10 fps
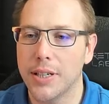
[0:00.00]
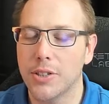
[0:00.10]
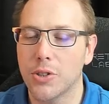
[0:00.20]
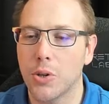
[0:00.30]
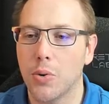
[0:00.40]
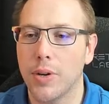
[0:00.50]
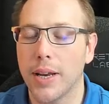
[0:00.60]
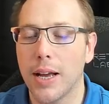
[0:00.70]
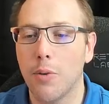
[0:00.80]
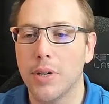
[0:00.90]
And so
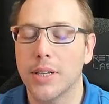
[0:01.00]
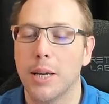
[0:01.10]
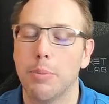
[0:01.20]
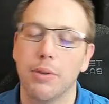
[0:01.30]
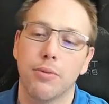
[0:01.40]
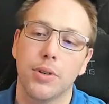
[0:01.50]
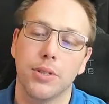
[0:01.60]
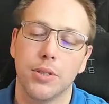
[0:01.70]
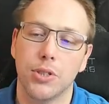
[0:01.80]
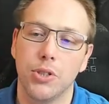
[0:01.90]
now what type
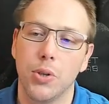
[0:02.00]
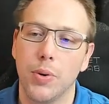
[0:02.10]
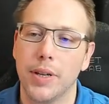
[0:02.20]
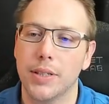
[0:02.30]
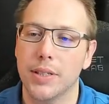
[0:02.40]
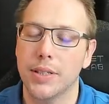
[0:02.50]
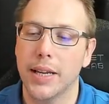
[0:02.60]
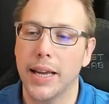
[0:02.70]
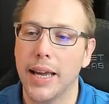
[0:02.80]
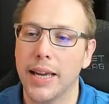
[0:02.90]
inference is doing is it's
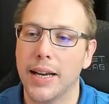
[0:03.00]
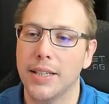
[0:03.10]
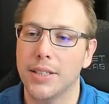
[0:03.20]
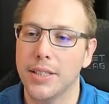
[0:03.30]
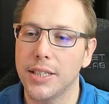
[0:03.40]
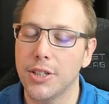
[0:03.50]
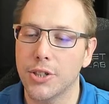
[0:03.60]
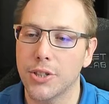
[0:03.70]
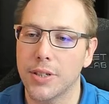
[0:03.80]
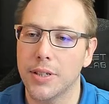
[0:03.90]
saying, hey, I see
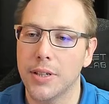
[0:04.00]
addition.